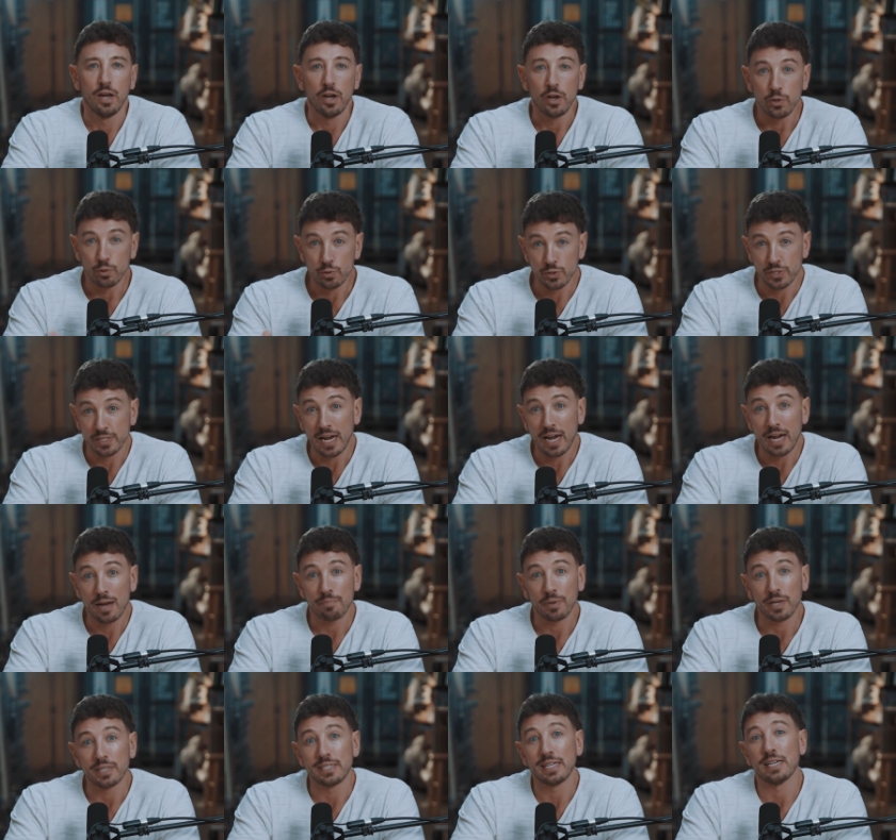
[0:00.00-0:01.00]
You'll start
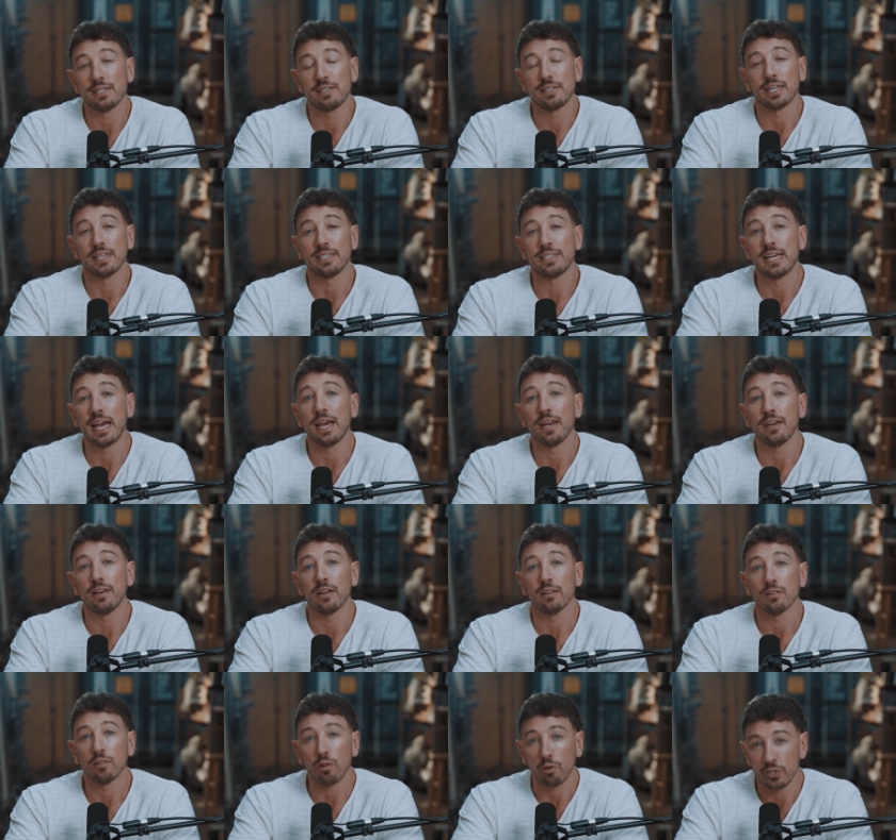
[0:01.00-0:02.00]
by testing ten
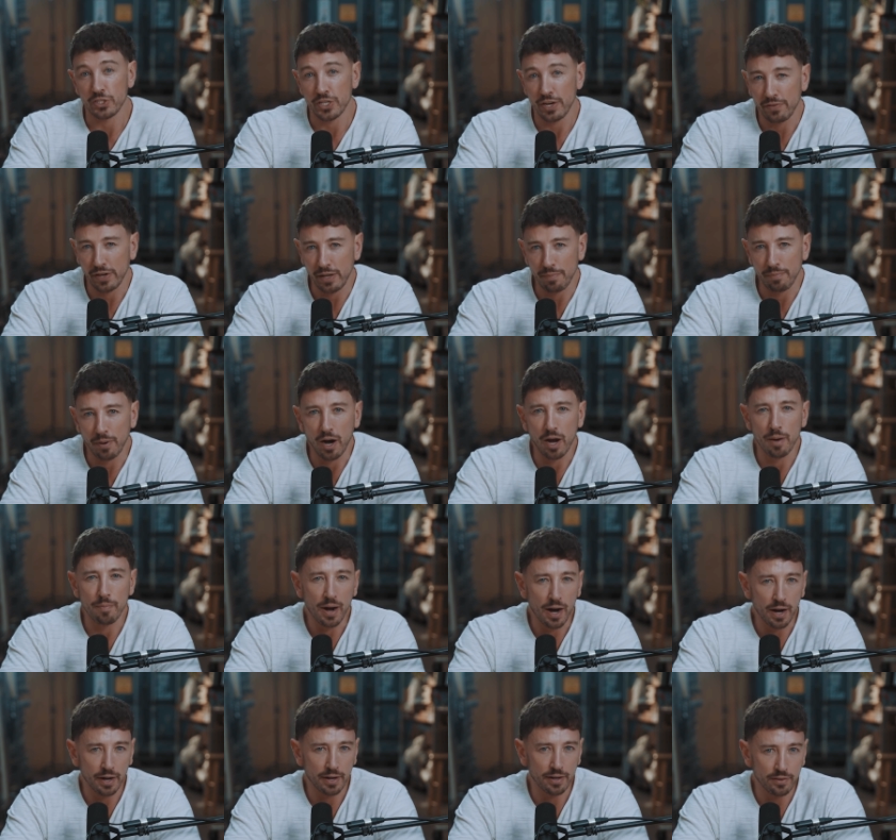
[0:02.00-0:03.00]
longevity
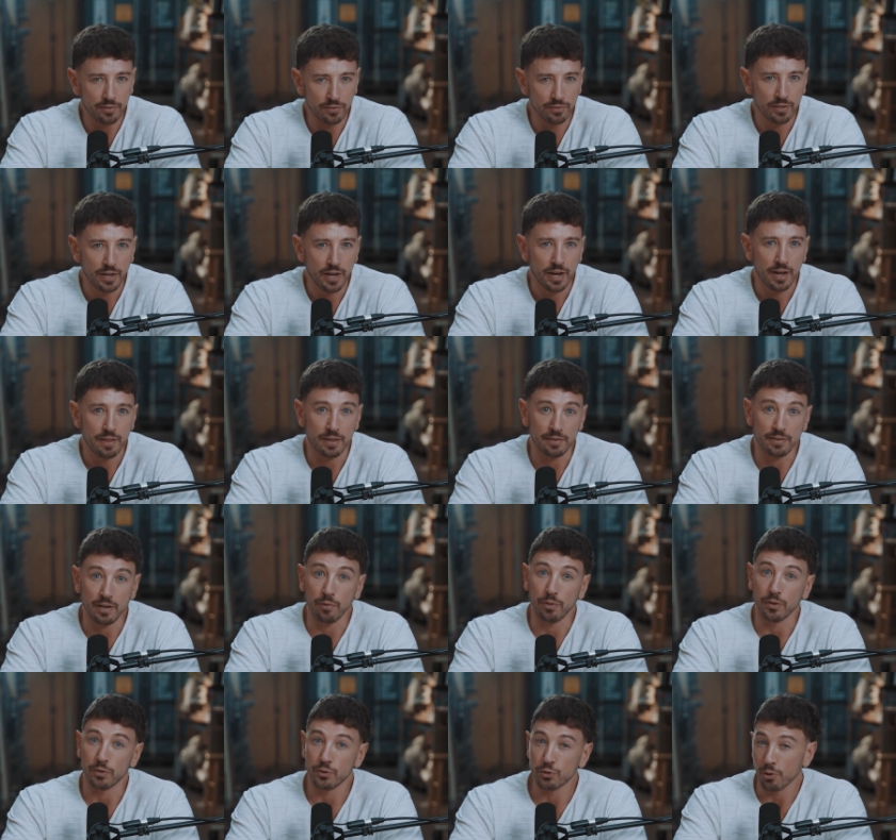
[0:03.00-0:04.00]
biomarkers that tell
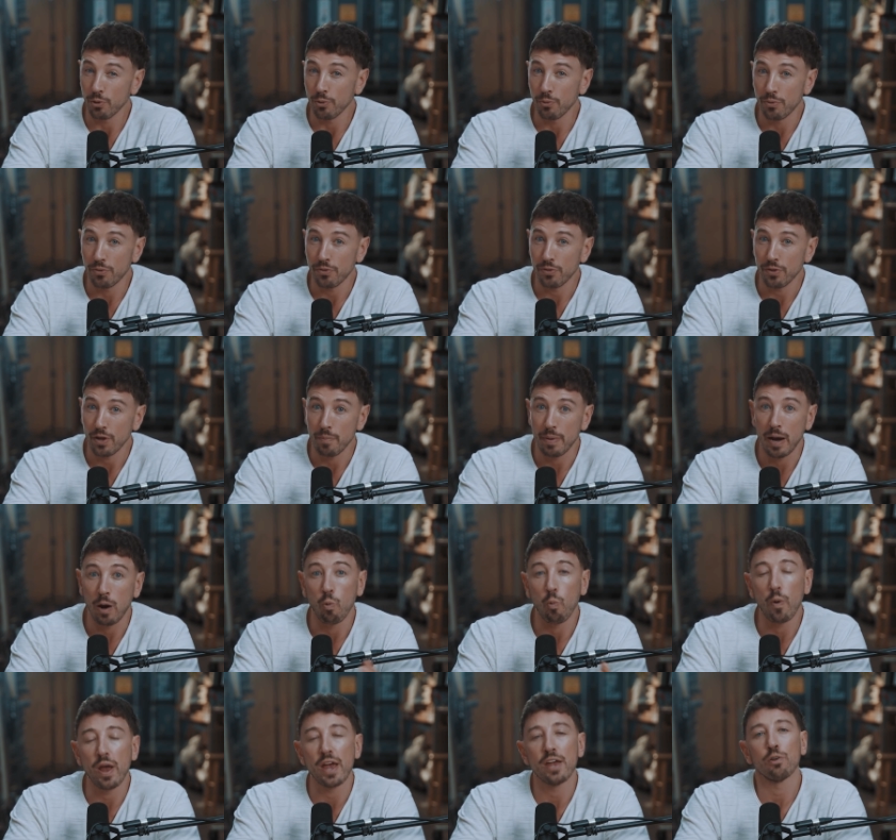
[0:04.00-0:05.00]
the truth about
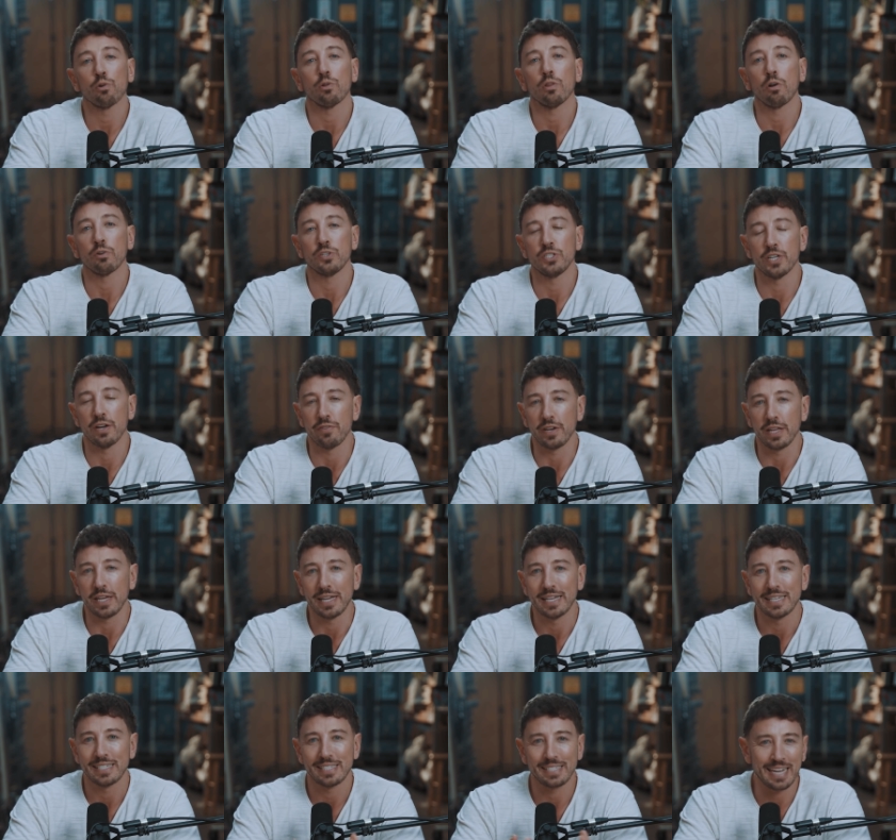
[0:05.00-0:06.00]
where your longevity
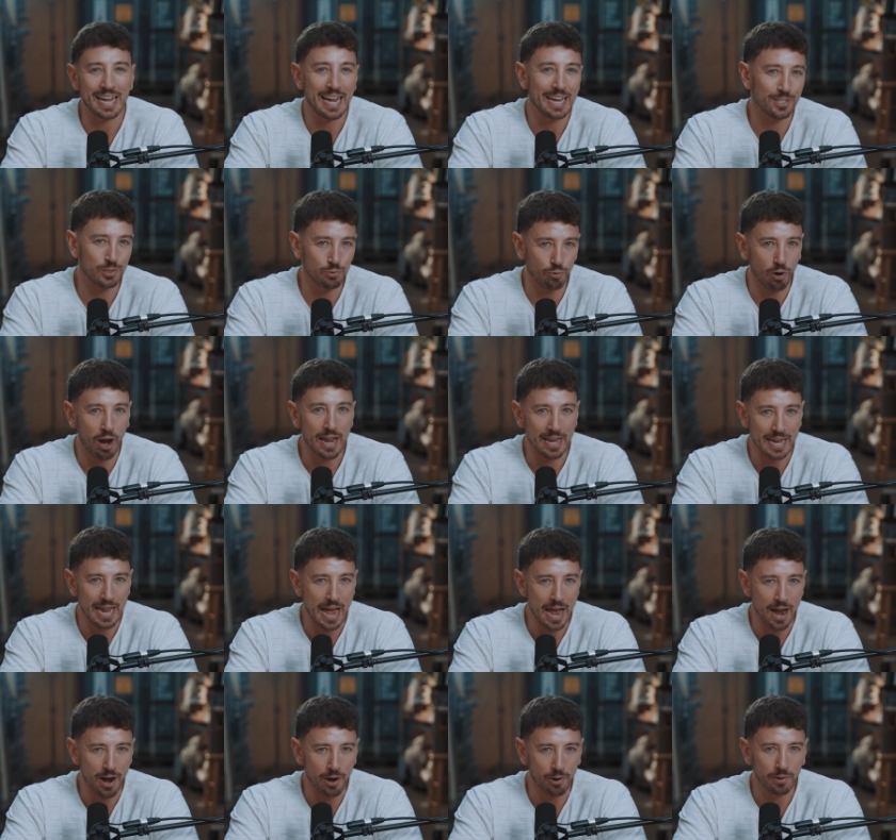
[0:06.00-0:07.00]
stands right
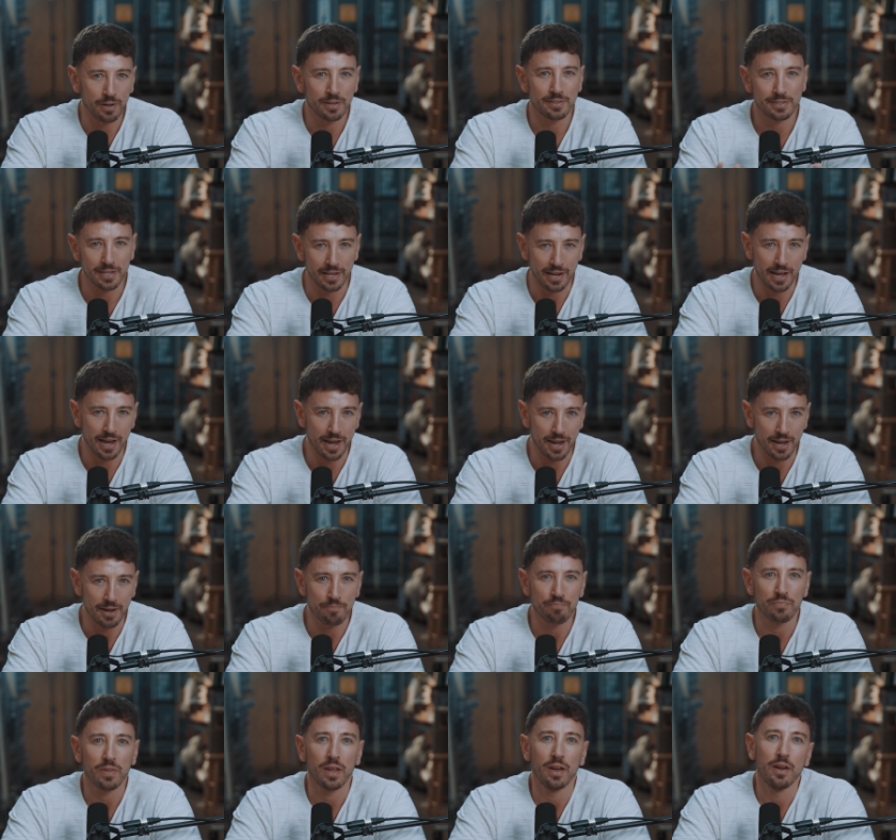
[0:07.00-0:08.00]
now, today.
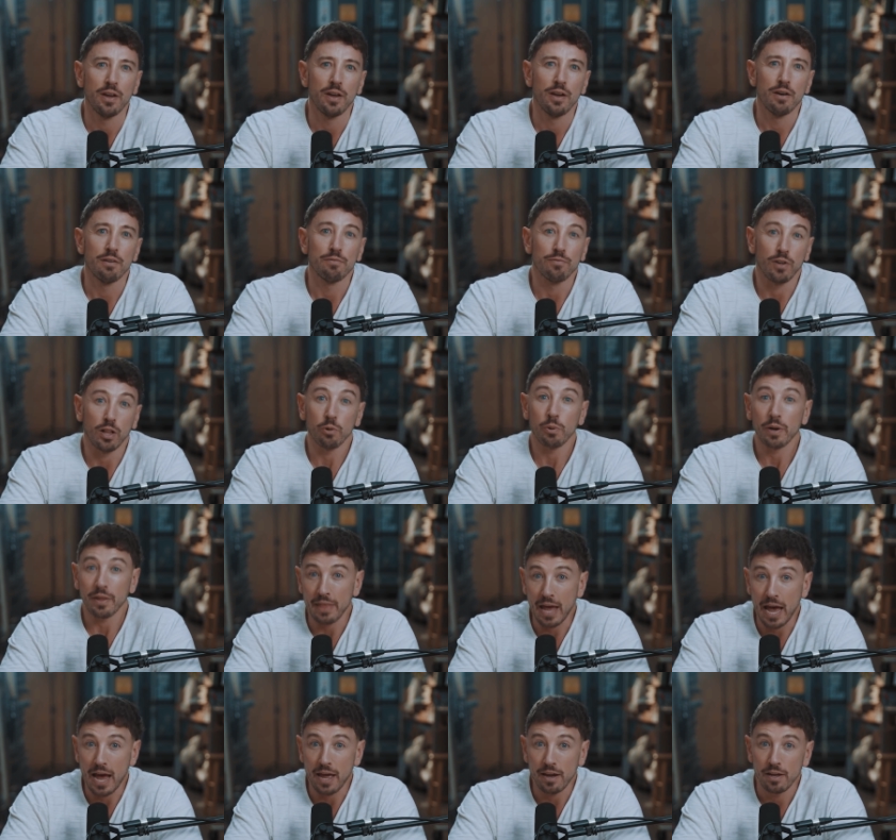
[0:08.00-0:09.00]
Following
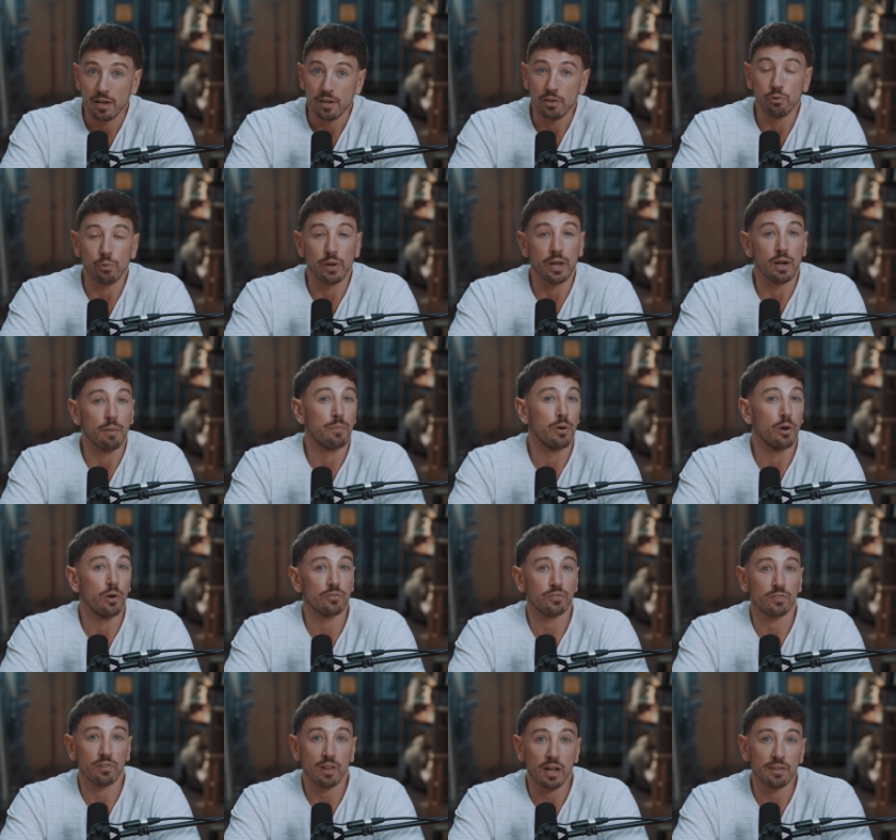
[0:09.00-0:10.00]
that, you'll get a
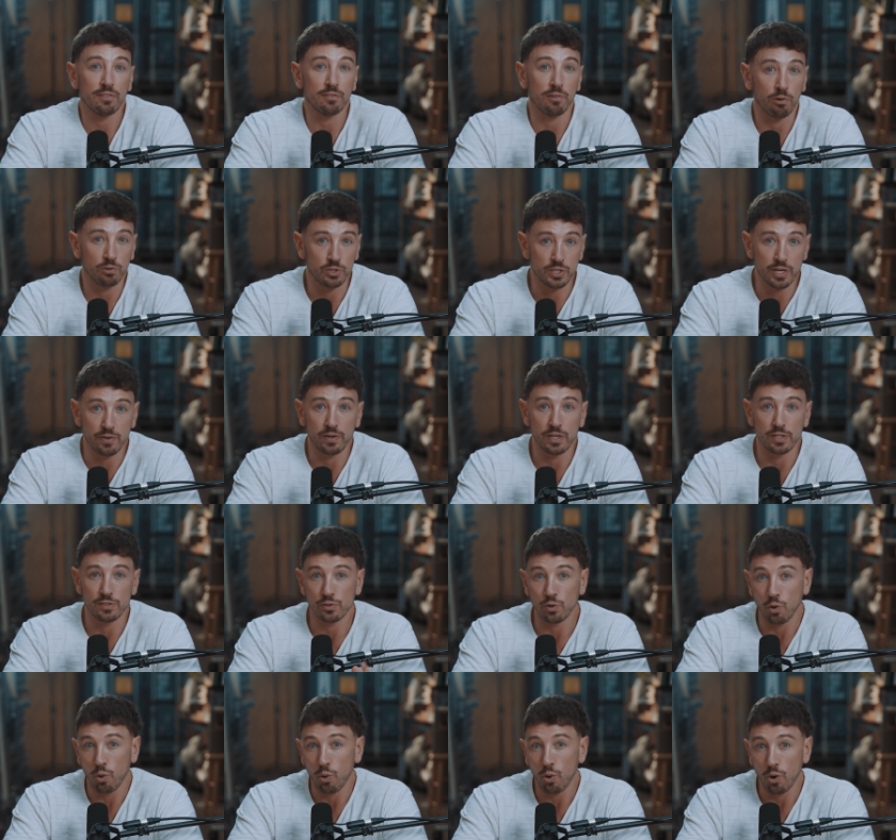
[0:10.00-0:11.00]
personalized longevity
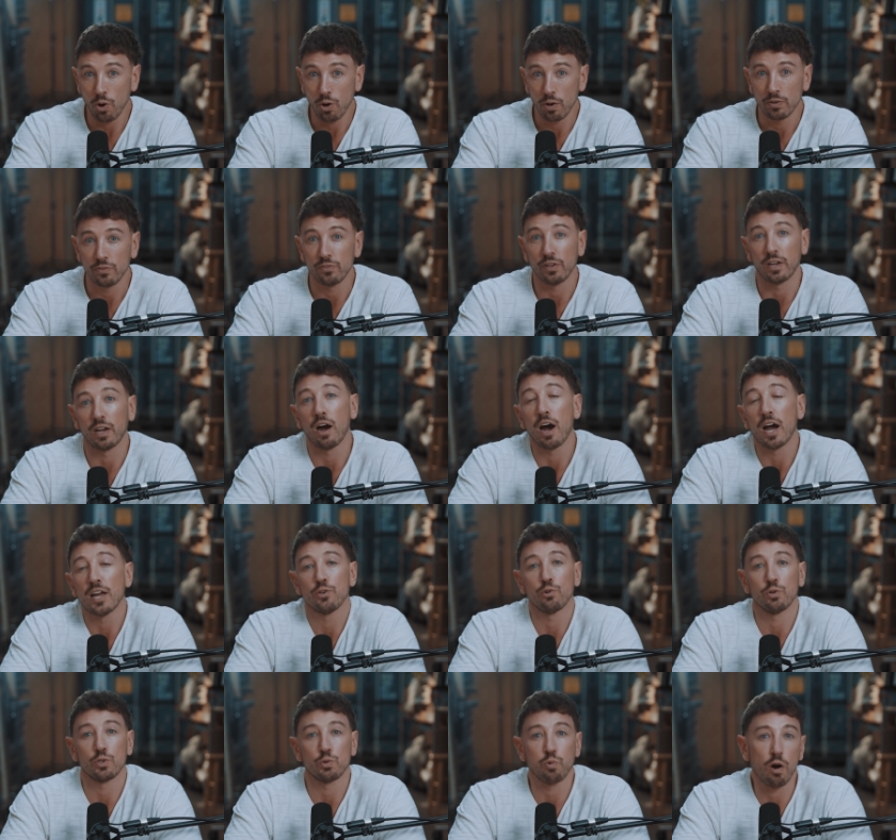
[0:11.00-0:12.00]
score to guide
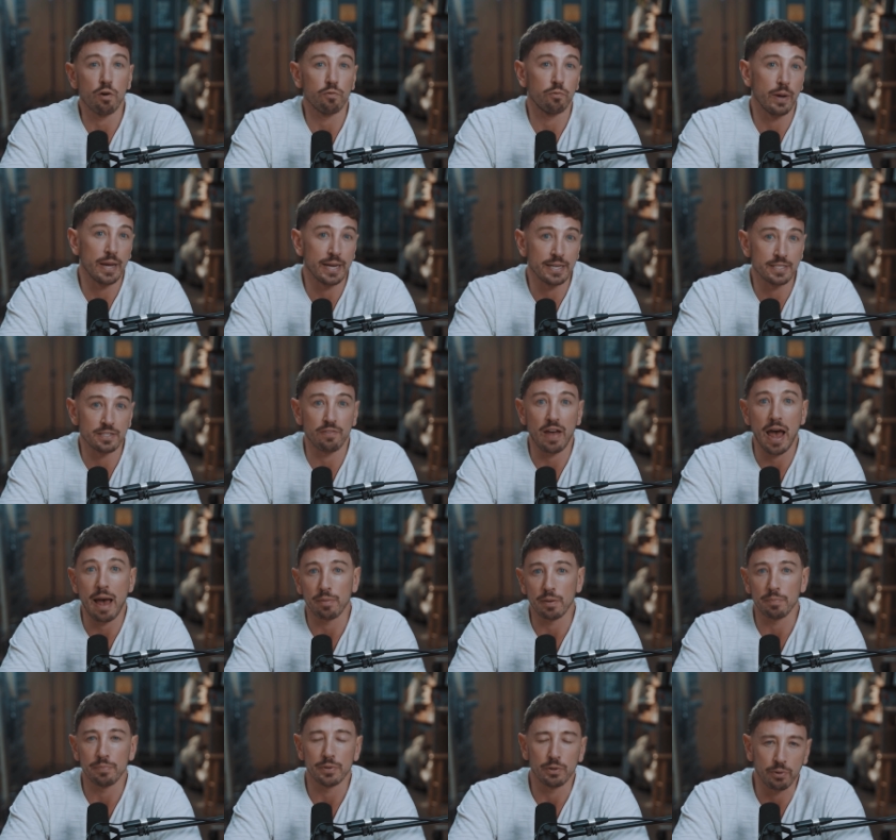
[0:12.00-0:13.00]
your twelve weeks of
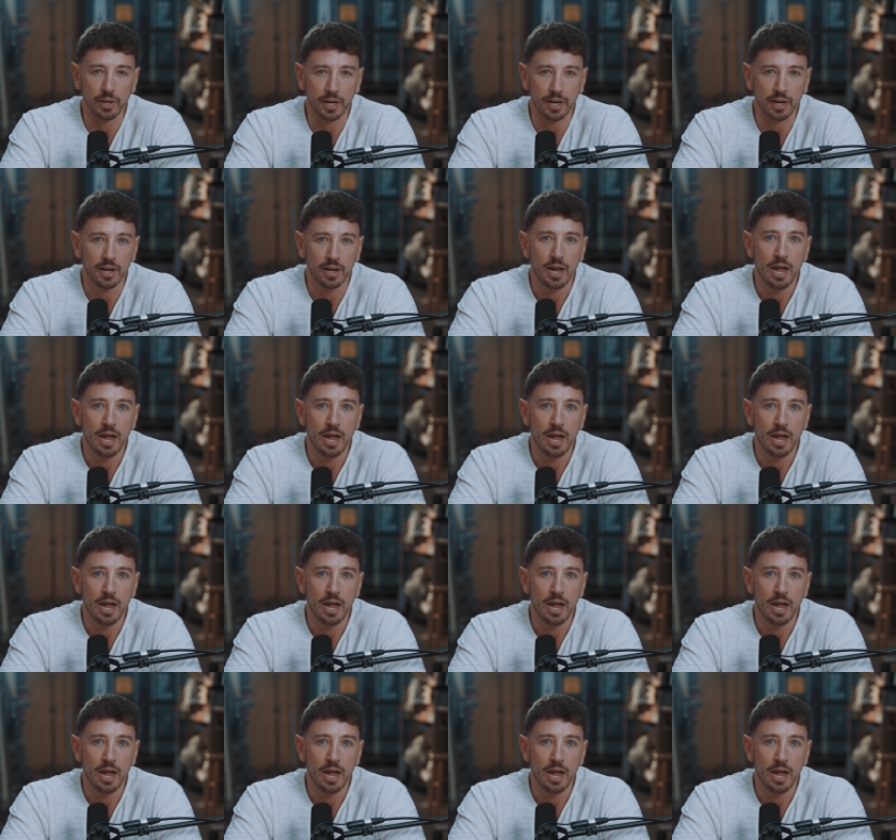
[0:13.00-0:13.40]
habit building